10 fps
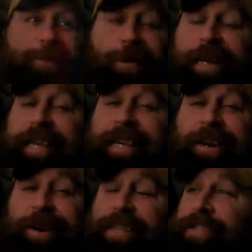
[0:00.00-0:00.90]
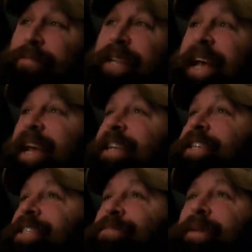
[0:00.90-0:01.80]
Pretty awesome day,
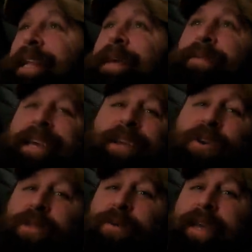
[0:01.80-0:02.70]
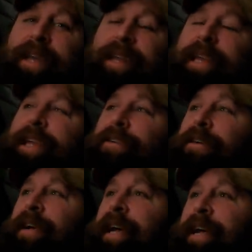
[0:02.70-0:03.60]
just being able to get all the way in here,
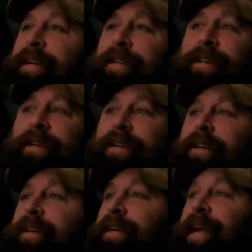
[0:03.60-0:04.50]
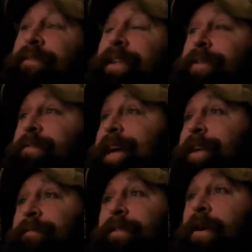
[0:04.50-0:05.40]
and everything
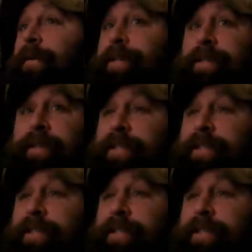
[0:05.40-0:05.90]
ran flawlessly.